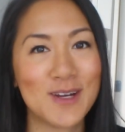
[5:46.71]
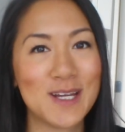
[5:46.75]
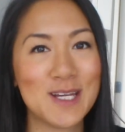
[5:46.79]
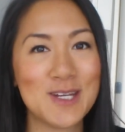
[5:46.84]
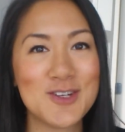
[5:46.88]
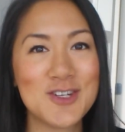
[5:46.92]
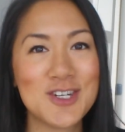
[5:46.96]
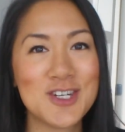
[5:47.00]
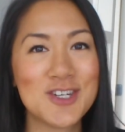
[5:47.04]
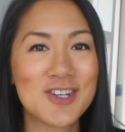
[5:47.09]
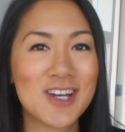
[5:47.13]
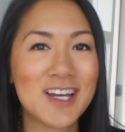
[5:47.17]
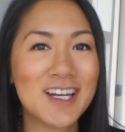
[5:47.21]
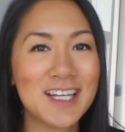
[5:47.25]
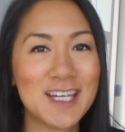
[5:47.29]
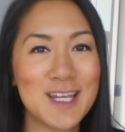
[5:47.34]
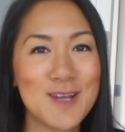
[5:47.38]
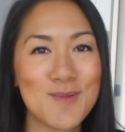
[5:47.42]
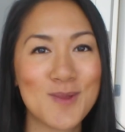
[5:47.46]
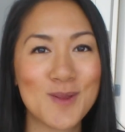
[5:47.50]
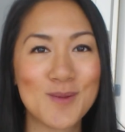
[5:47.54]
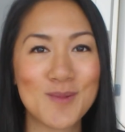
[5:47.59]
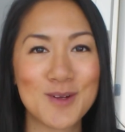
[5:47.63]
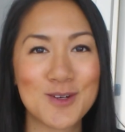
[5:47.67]
I usually try to
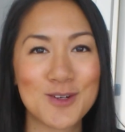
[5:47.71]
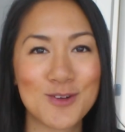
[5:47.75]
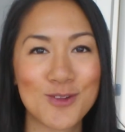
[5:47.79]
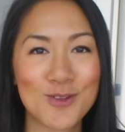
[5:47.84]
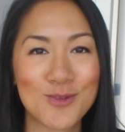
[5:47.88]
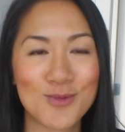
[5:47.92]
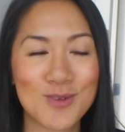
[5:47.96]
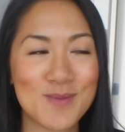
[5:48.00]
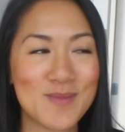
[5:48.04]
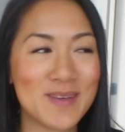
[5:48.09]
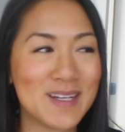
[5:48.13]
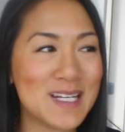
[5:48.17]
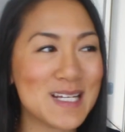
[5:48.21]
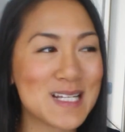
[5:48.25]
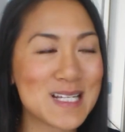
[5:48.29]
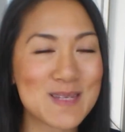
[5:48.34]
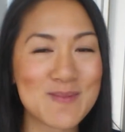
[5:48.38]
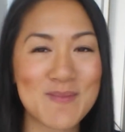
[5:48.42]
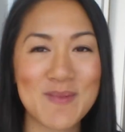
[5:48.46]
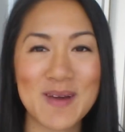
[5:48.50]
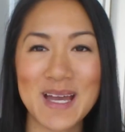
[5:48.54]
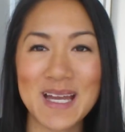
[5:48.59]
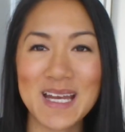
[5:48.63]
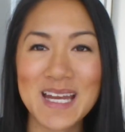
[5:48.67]
keep them under 3
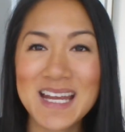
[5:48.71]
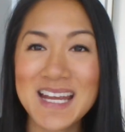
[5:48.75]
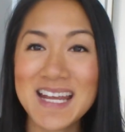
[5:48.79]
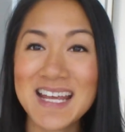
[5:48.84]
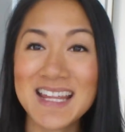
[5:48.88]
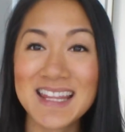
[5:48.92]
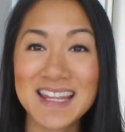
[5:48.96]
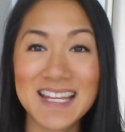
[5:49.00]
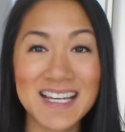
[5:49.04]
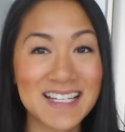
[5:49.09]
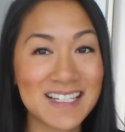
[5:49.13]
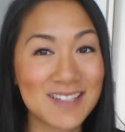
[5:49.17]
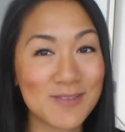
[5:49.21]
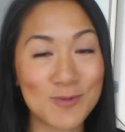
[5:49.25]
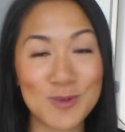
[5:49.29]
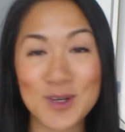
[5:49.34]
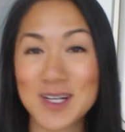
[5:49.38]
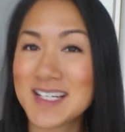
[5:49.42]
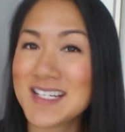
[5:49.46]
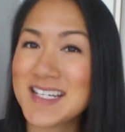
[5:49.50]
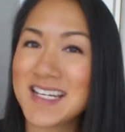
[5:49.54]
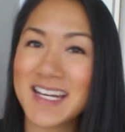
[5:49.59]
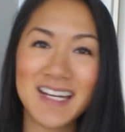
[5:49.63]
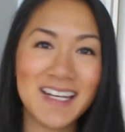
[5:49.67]
minutes, but that
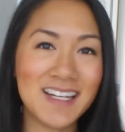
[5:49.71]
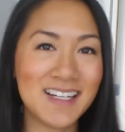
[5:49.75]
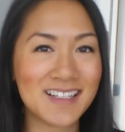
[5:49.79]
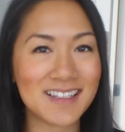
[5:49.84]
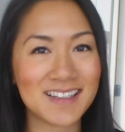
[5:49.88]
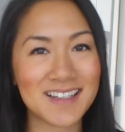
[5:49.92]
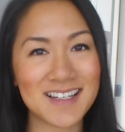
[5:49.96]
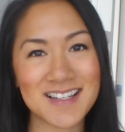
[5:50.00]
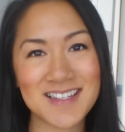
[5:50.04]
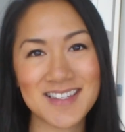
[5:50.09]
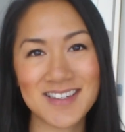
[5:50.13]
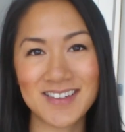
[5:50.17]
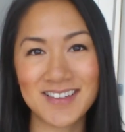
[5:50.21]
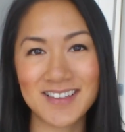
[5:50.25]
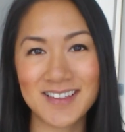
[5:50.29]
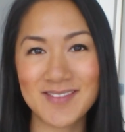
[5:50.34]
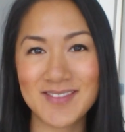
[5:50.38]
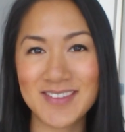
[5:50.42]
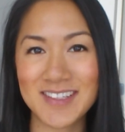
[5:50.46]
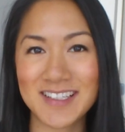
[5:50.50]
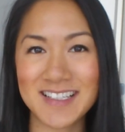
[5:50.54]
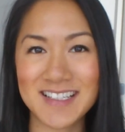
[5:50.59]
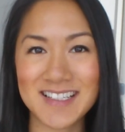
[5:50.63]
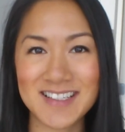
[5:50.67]
one take, that's all
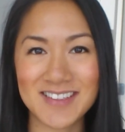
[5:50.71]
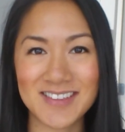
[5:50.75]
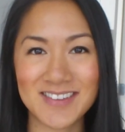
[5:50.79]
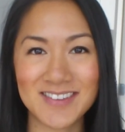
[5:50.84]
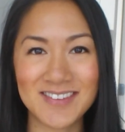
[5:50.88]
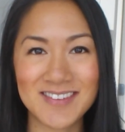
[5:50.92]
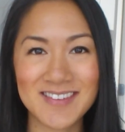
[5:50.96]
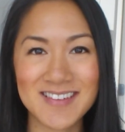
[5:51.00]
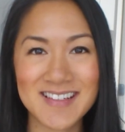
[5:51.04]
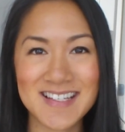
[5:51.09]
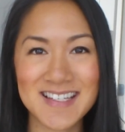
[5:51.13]
I'm going to do.